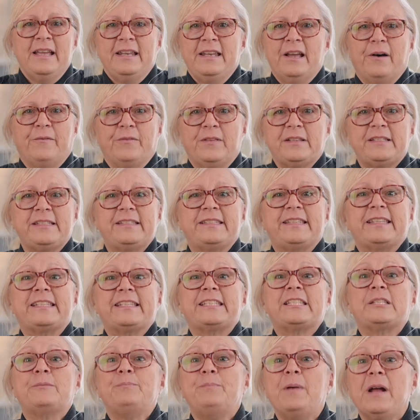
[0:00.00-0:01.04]
Now, this is
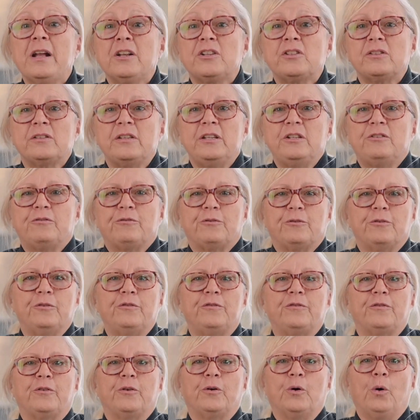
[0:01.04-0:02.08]
especially true
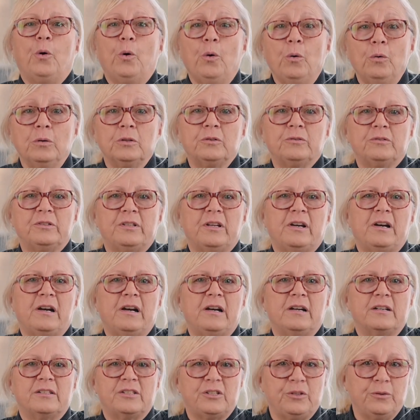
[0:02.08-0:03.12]
for older
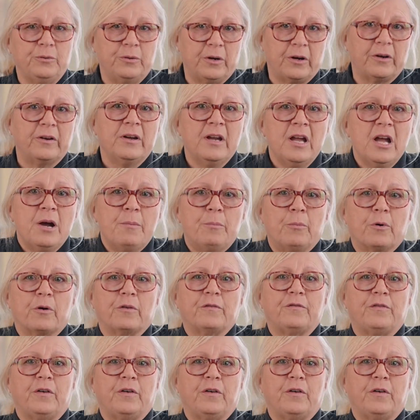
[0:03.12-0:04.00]
dogs who are more